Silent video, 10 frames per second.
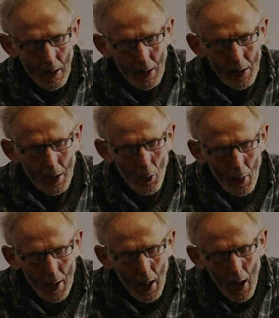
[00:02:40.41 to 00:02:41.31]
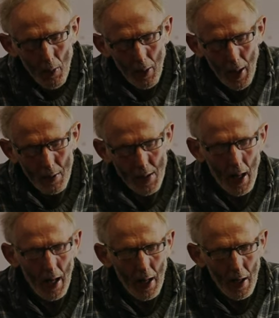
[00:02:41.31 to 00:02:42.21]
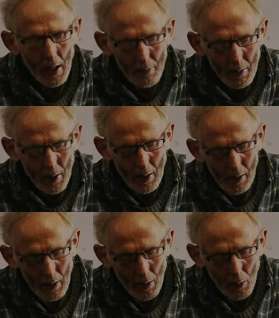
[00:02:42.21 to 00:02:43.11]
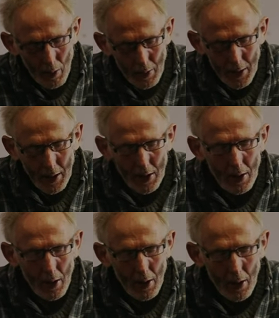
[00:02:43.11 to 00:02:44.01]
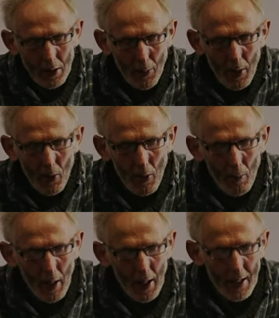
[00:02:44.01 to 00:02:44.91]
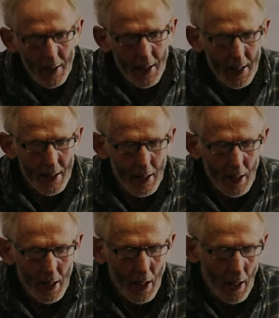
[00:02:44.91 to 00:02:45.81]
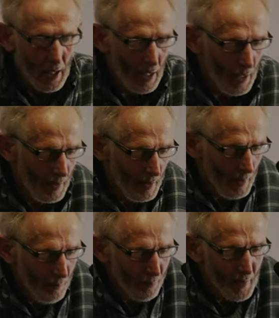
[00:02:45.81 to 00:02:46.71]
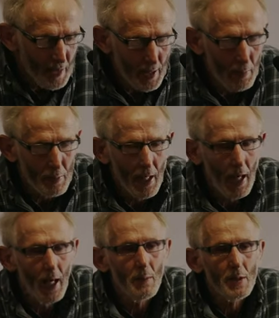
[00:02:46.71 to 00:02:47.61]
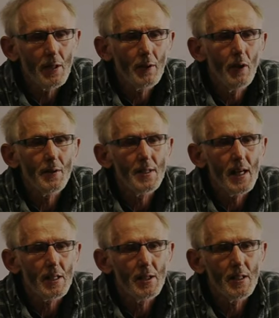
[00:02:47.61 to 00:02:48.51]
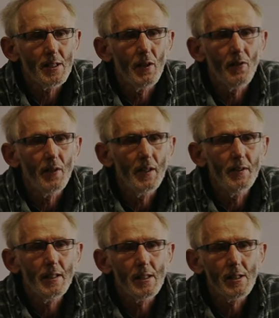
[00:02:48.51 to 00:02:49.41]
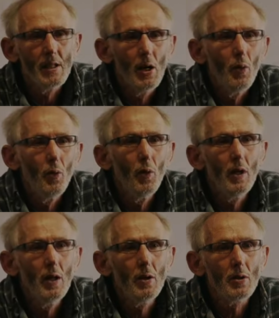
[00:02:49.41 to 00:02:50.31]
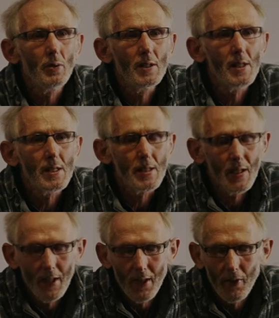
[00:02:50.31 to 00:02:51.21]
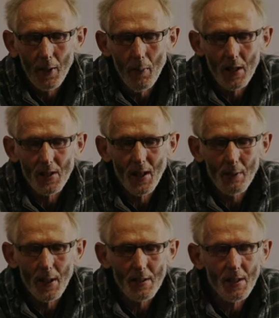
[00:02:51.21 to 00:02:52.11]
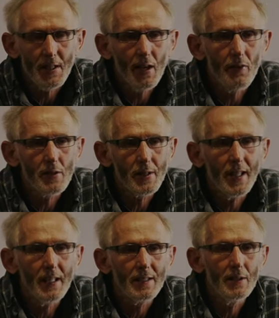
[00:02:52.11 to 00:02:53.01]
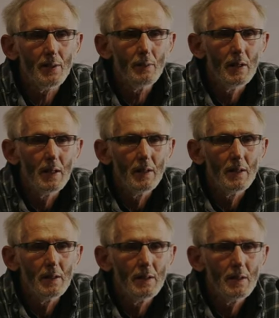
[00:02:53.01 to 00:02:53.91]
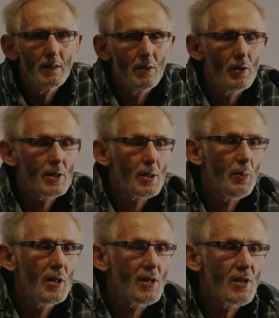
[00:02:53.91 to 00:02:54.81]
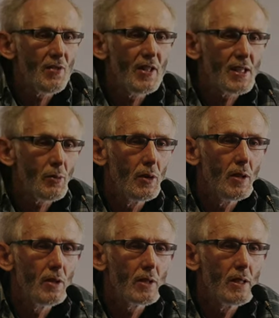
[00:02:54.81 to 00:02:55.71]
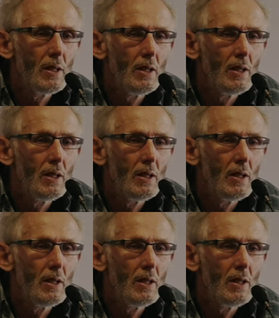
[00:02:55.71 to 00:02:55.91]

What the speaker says: So we perhaps need to be reminded sometimes that God is actually sovereign. In this world, which is very much sometimes the devil's kingdom, or is the prince of this world,